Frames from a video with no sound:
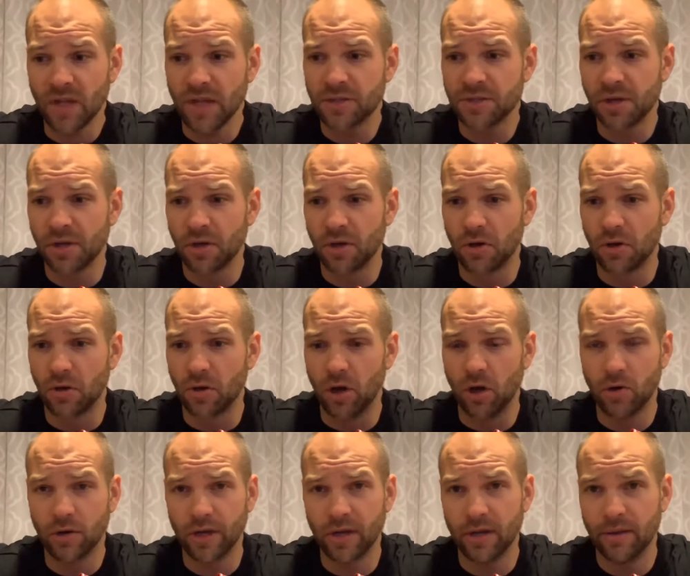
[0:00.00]
So
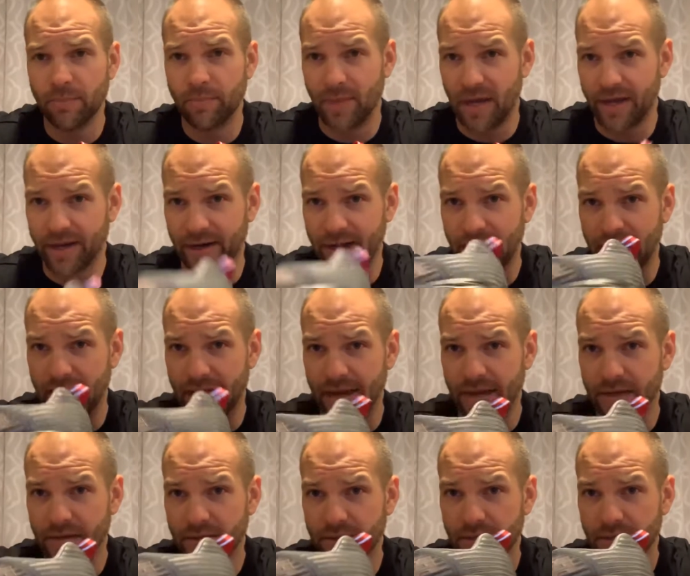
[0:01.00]
Hoka
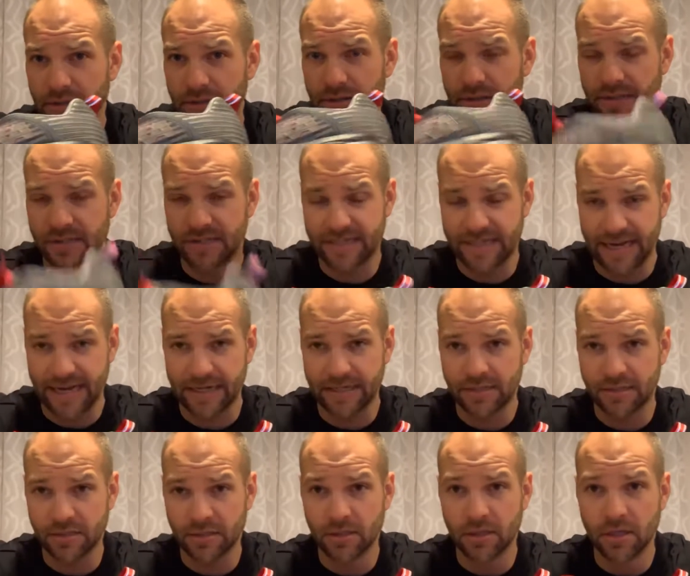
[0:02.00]
Bondi
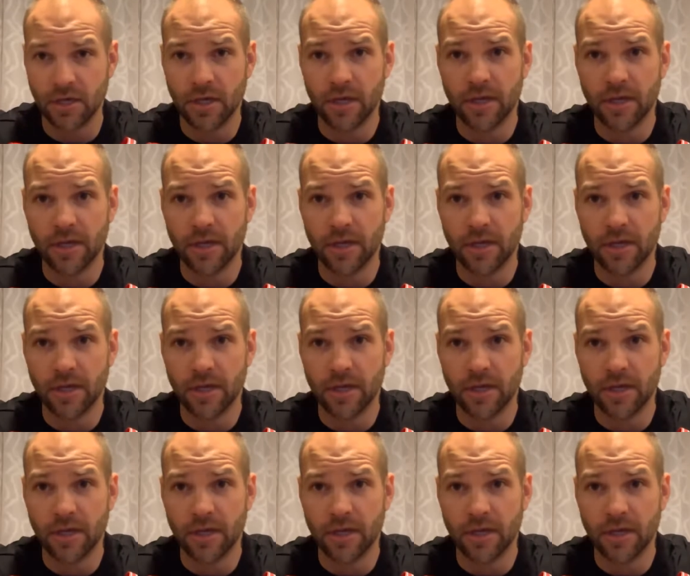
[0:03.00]
6.